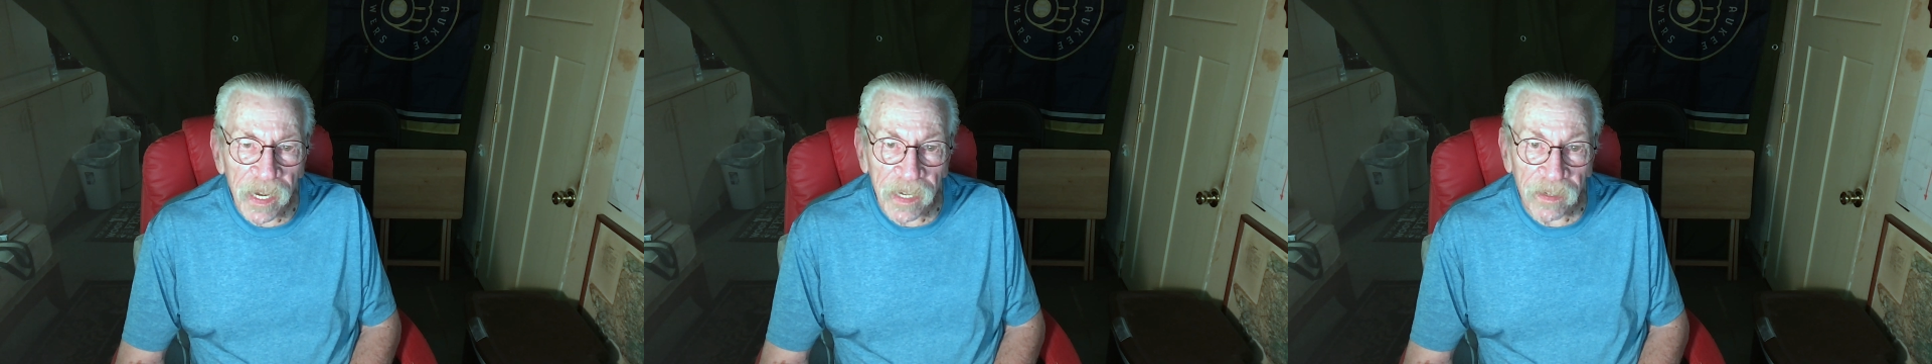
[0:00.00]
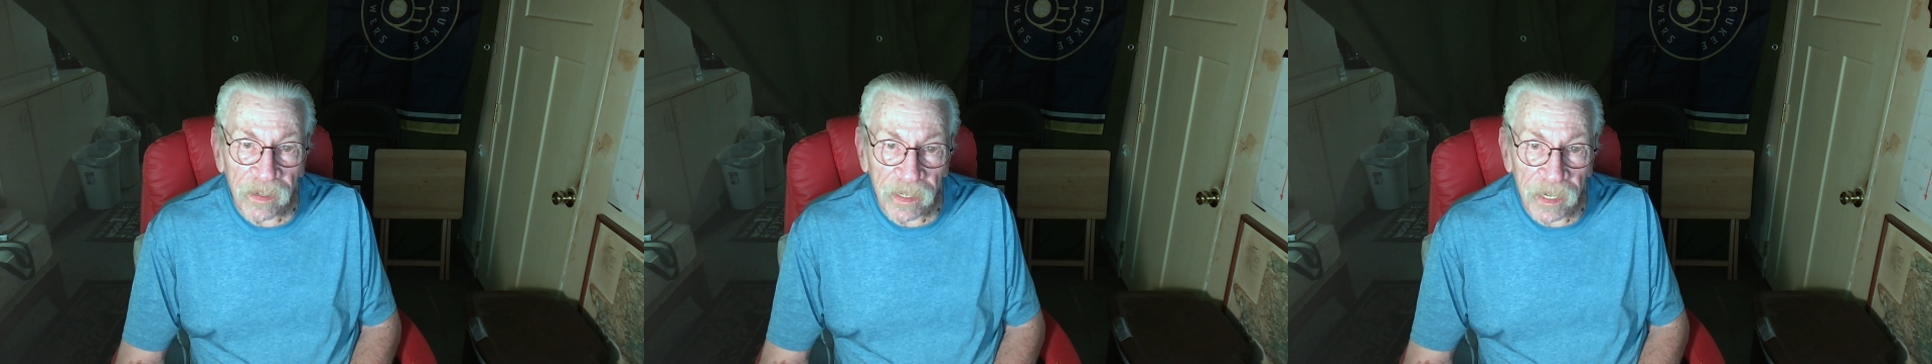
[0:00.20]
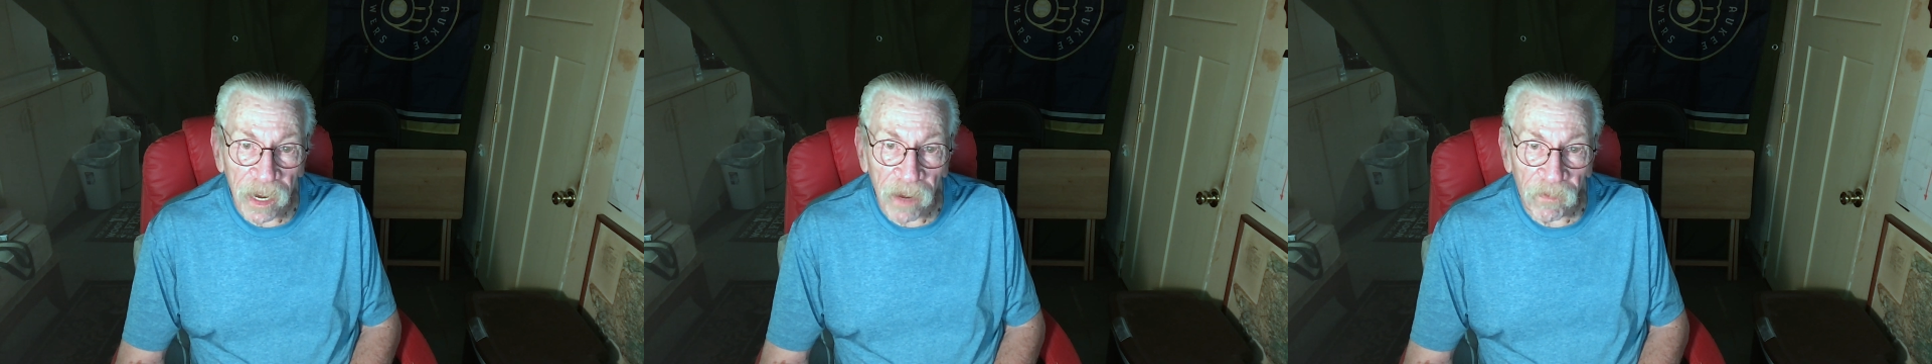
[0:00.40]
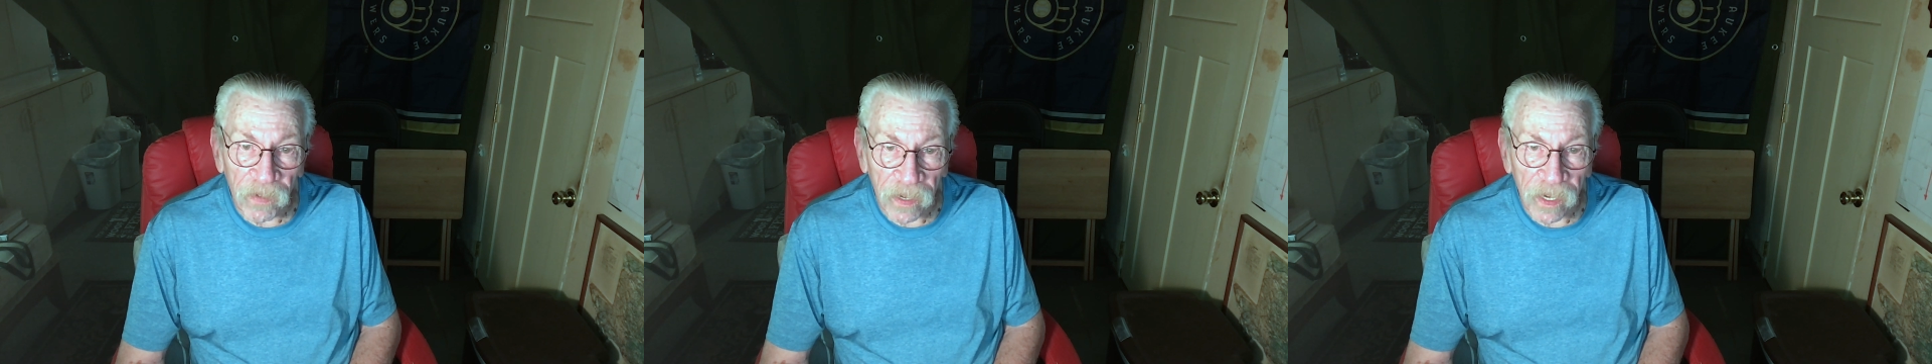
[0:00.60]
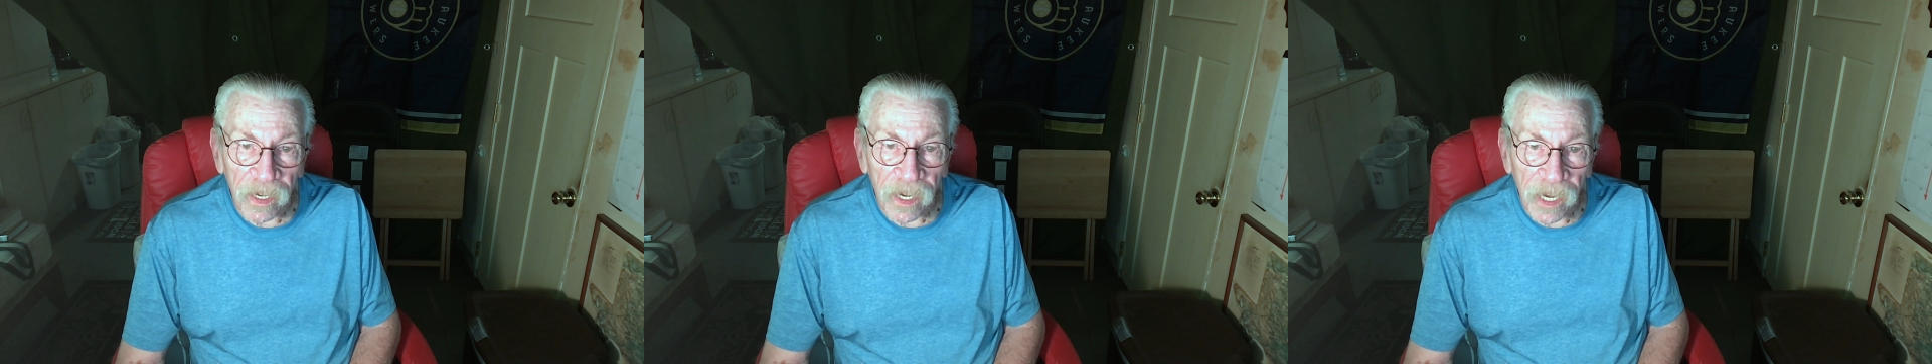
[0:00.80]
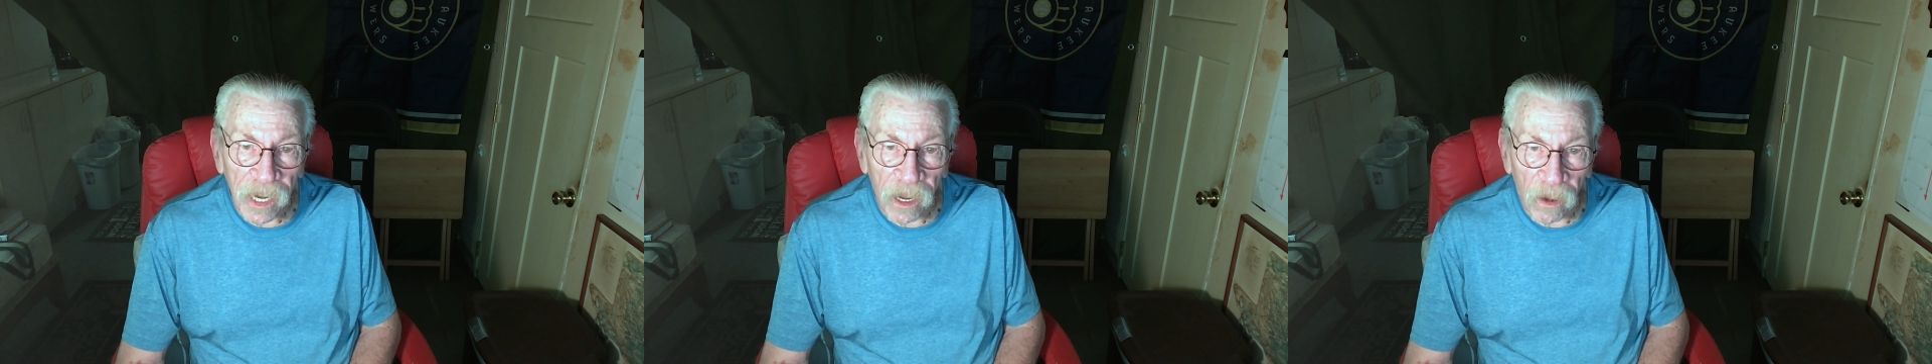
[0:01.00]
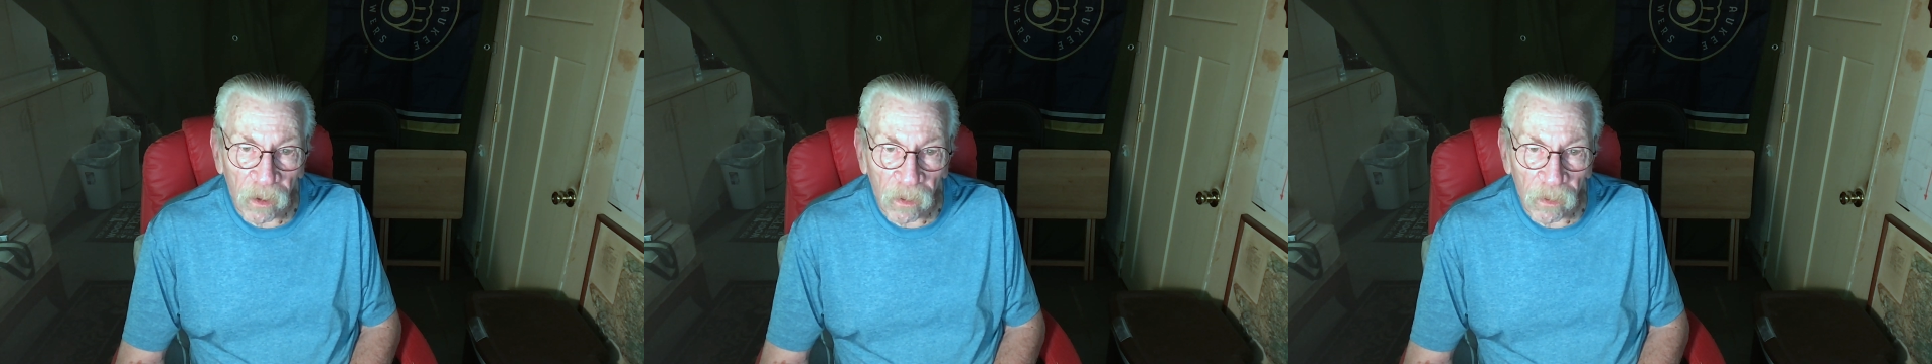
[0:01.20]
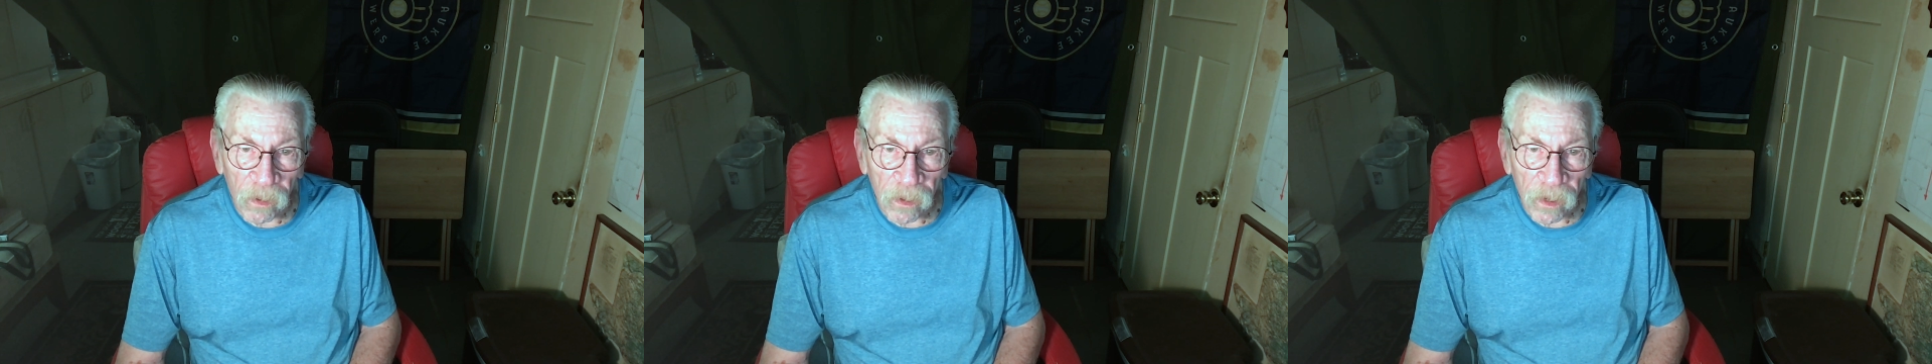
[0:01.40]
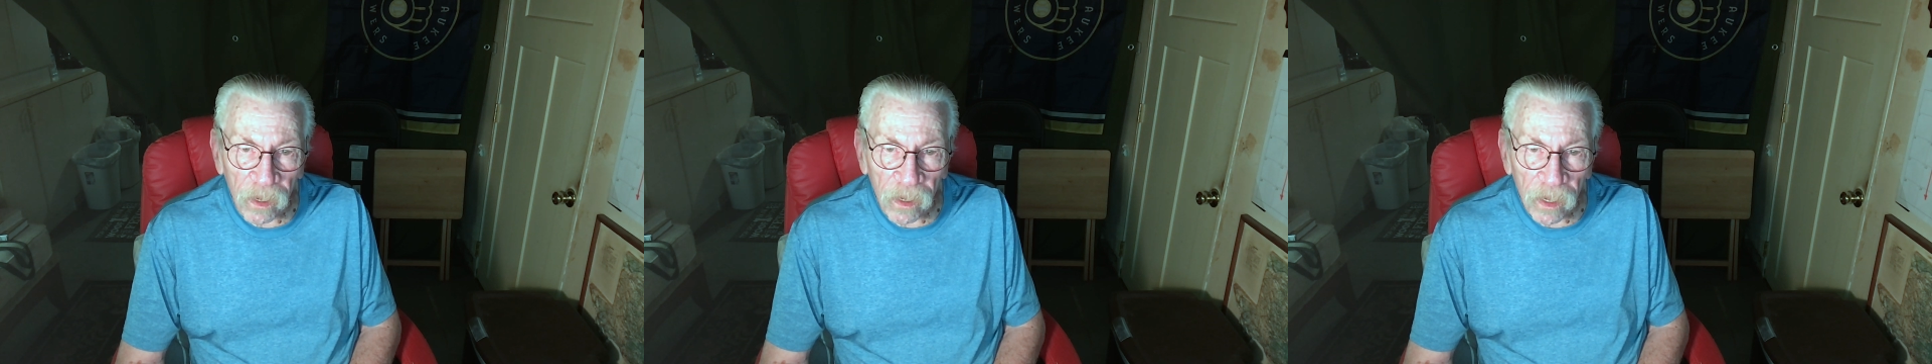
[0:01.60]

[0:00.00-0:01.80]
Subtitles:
is definitely old,